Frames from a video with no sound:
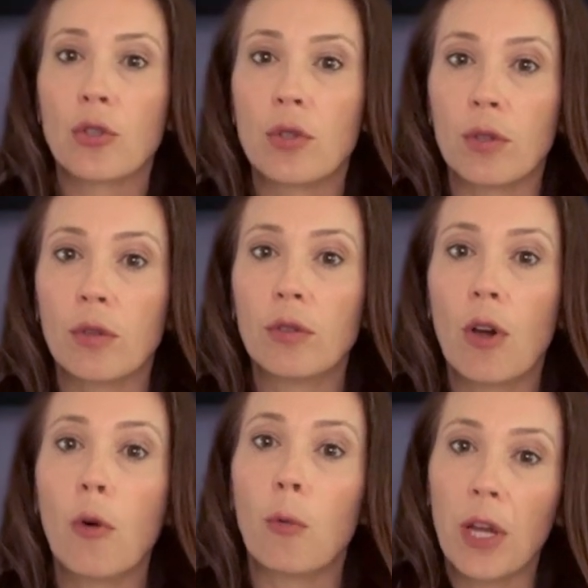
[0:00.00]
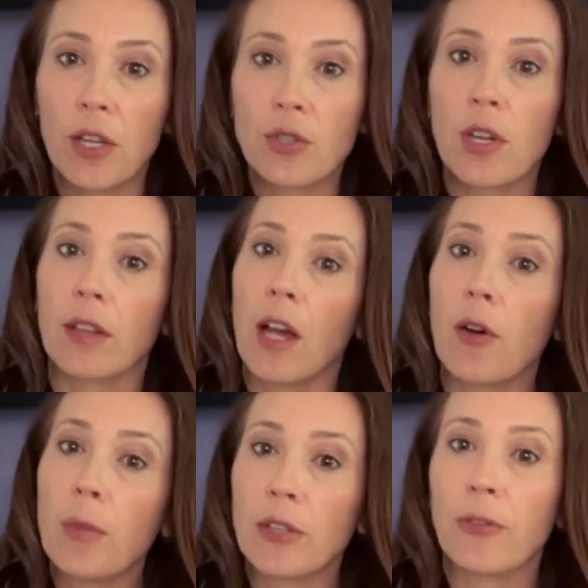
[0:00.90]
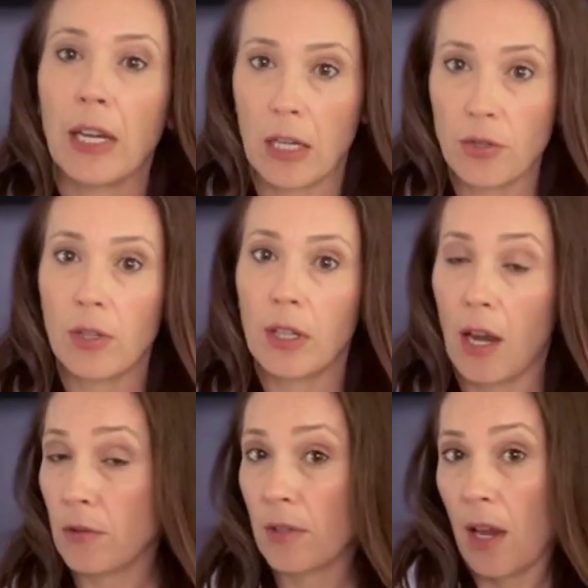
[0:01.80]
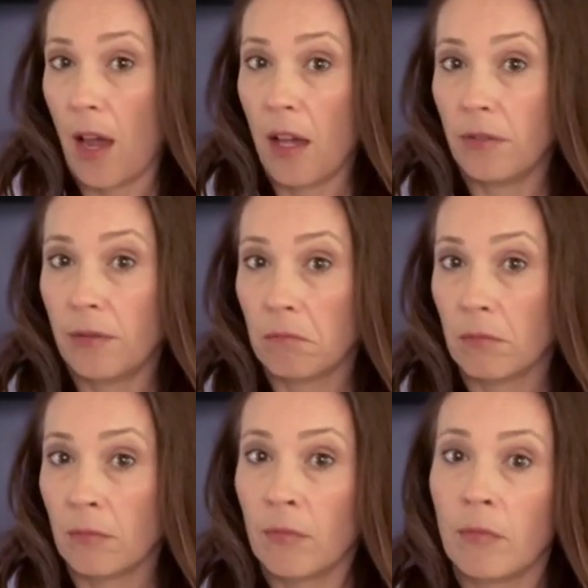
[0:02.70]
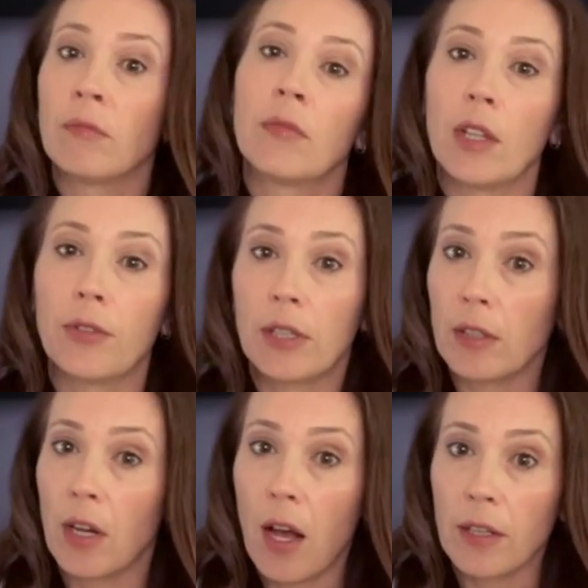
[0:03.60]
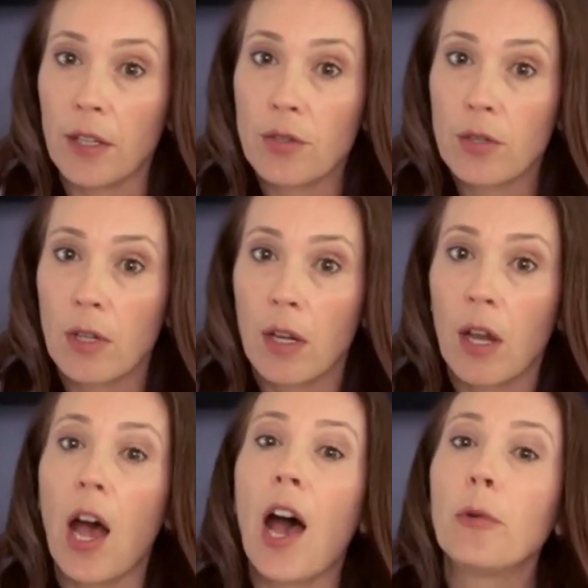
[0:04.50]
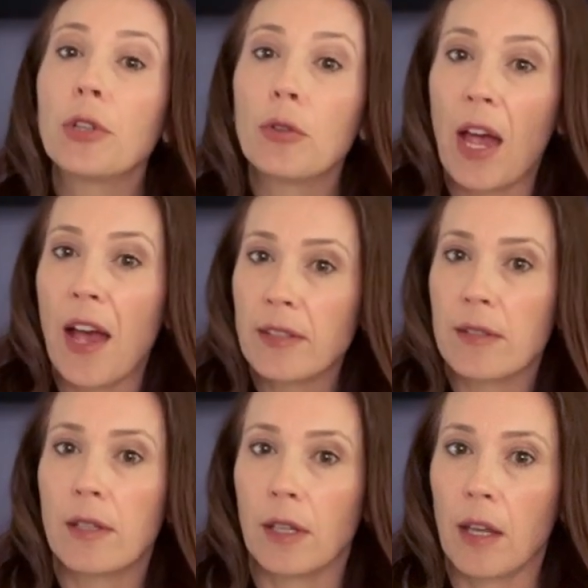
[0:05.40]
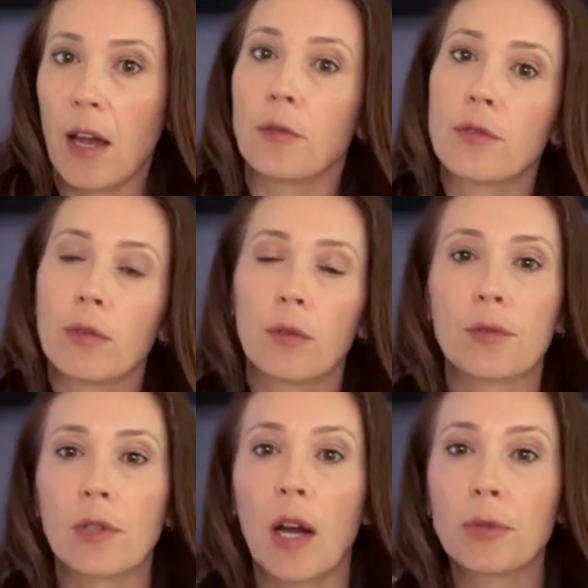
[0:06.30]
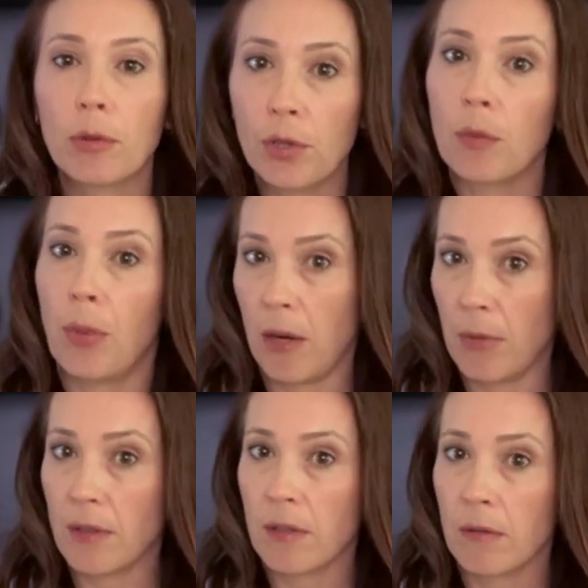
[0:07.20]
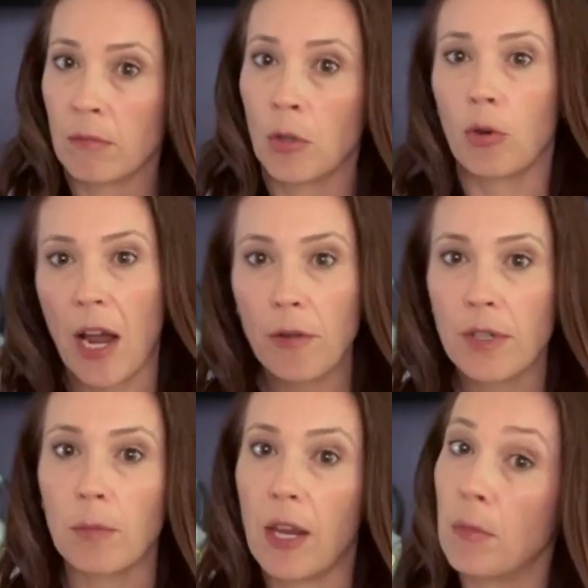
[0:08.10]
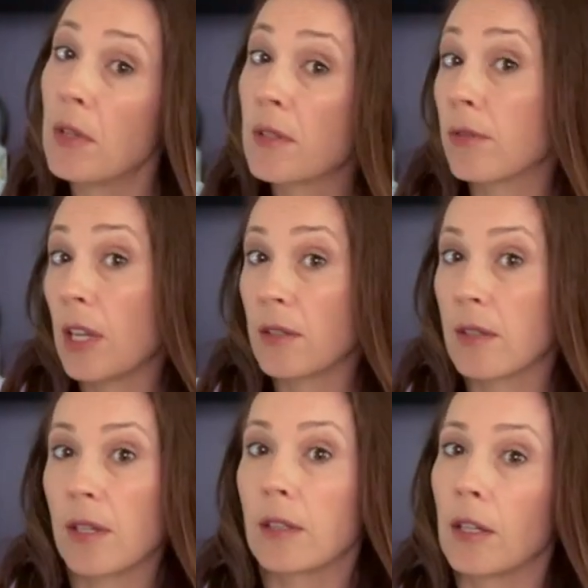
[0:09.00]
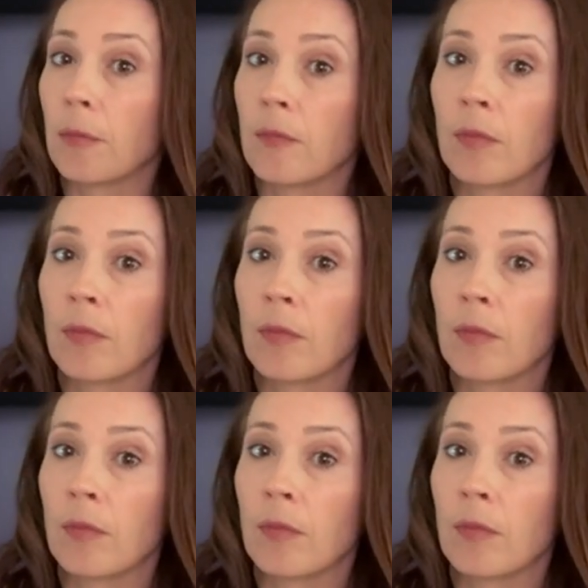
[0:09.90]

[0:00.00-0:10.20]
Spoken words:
Do you know which and how many financial accounts they have? If they're in college, how will you access their accounts to stop tuition payments or housing payments if necessary?